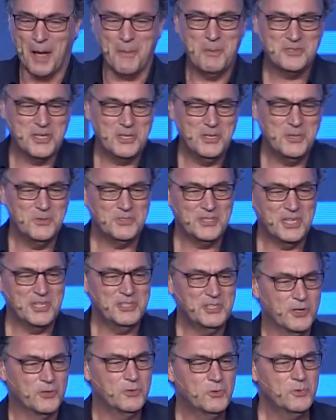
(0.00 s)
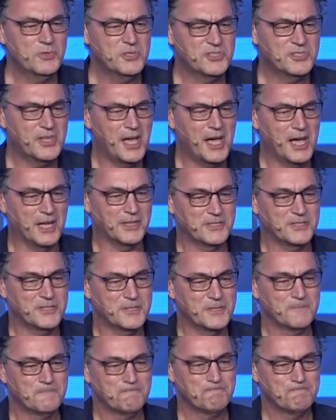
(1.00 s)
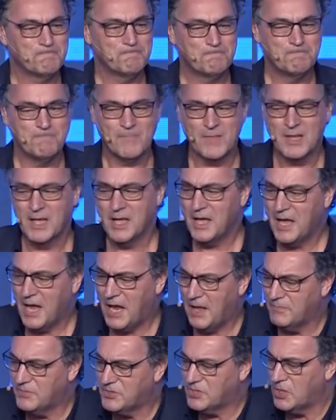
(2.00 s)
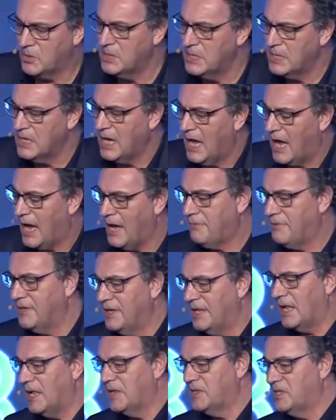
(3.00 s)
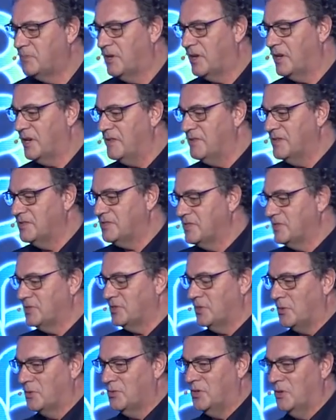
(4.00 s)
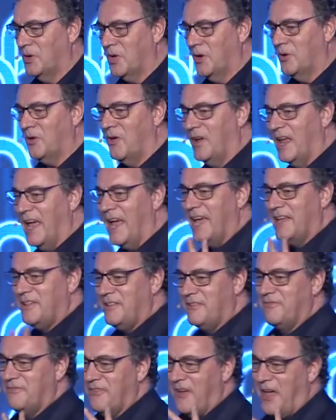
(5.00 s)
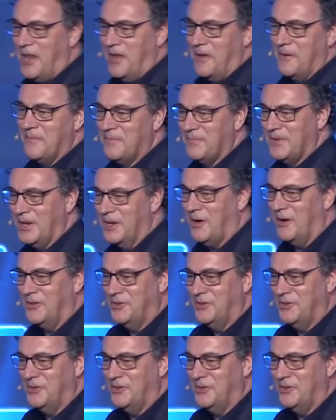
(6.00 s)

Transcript: it's a huge issue. Who decides? And so I think ultimately this is going to what I call hell-ven, you know, on